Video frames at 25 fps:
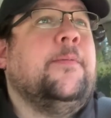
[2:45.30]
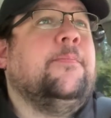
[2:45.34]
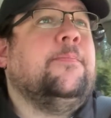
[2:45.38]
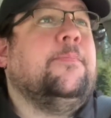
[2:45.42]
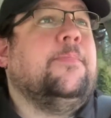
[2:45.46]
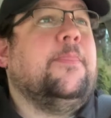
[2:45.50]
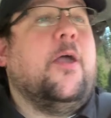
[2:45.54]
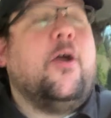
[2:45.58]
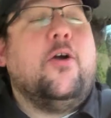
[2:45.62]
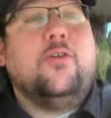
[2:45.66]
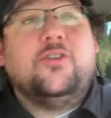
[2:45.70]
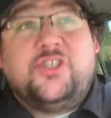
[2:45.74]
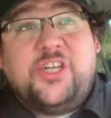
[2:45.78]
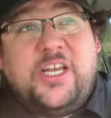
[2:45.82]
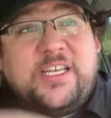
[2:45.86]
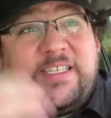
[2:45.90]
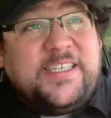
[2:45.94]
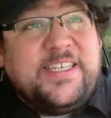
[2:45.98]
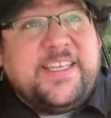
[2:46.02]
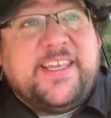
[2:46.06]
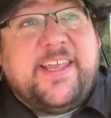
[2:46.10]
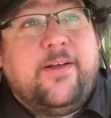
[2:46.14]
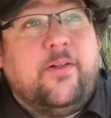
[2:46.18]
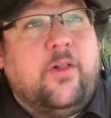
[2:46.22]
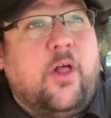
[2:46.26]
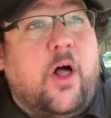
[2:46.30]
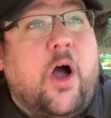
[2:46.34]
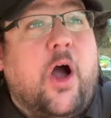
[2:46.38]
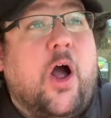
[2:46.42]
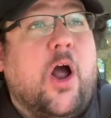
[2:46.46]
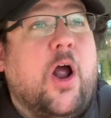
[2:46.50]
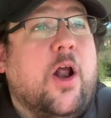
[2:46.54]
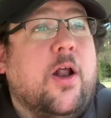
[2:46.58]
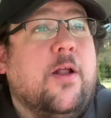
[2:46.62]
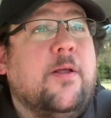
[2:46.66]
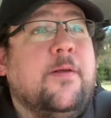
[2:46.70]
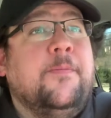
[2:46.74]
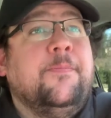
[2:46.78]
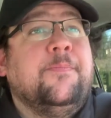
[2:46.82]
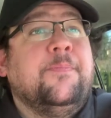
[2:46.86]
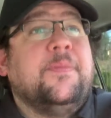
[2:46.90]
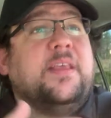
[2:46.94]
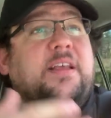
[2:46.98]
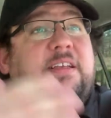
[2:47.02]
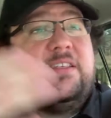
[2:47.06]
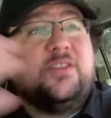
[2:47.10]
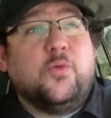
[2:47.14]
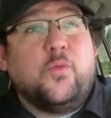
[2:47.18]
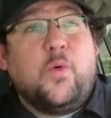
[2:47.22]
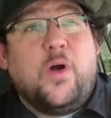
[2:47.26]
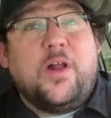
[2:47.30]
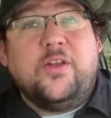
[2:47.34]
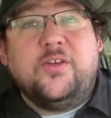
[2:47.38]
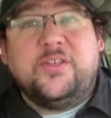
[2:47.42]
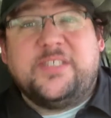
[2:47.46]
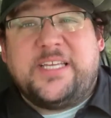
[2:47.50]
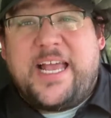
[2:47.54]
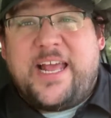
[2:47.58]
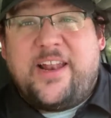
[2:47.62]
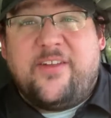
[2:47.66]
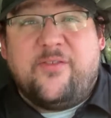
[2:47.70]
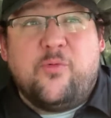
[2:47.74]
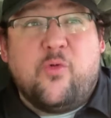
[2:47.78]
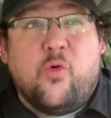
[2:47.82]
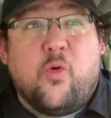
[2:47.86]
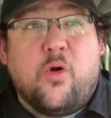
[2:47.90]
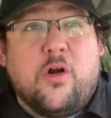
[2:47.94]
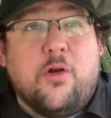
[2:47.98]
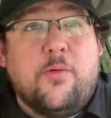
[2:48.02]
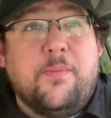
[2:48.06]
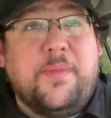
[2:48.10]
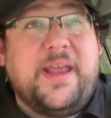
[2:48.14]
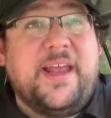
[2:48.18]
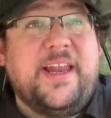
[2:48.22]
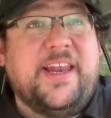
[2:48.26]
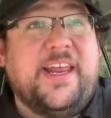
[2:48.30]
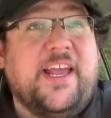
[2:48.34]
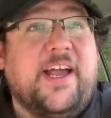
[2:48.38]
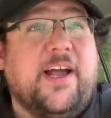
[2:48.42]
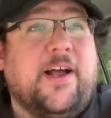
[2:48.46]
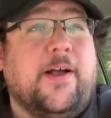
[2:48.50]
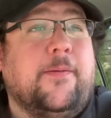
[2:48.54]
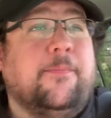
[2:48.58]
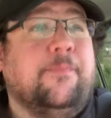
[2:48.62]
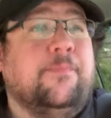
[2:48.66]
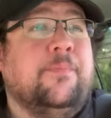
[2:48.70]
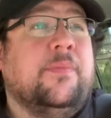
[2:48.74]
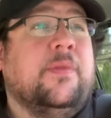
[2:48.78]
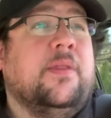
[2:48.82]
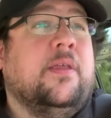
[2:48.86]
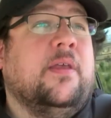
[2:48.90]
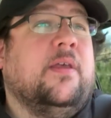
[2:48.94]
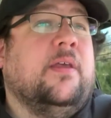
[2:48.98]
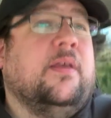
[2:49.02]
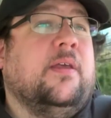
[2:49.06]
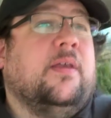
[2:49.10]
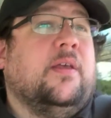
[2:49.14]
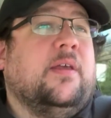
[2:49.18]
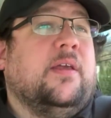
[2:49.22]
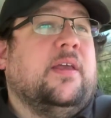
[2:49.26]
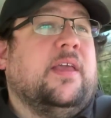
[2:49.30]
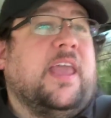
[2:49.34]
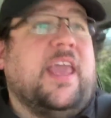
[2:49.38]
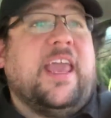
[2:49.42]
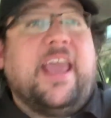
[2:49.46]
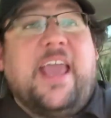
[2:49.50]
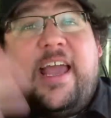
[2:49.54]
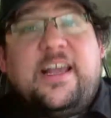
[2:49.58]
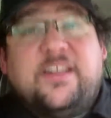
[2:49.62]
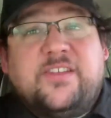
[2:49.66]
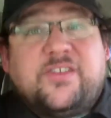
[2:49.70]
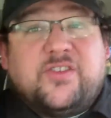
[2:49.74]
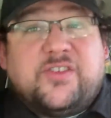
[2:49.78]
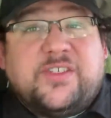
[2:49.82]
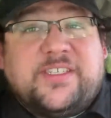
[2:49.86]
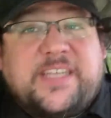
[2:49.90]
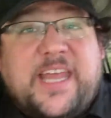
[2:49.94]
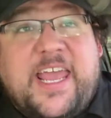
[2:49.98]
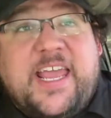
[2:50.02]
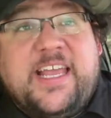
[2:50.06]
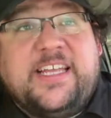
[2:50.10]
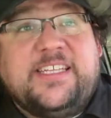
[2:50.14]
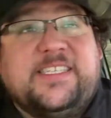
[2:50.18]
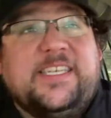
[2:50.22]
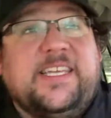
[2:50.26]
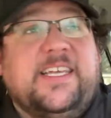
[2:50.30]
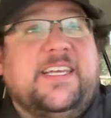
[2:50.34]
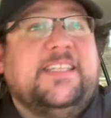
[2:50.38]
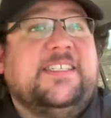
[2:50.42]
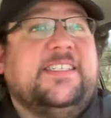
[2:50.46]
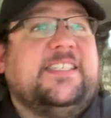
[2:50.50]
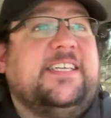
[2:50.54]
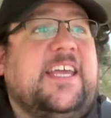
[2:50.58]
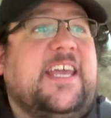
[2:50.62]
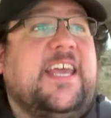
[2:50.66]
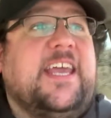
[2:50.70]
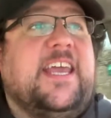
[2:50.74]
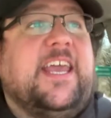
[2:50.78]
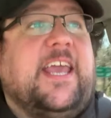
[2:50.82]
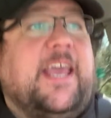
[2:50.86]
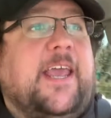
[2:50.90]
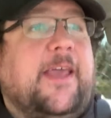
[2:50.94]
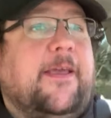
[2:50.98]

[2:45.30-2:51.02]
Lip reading: No, Jason Kilar is the one who's head of Warner Media. He answers to AT&T.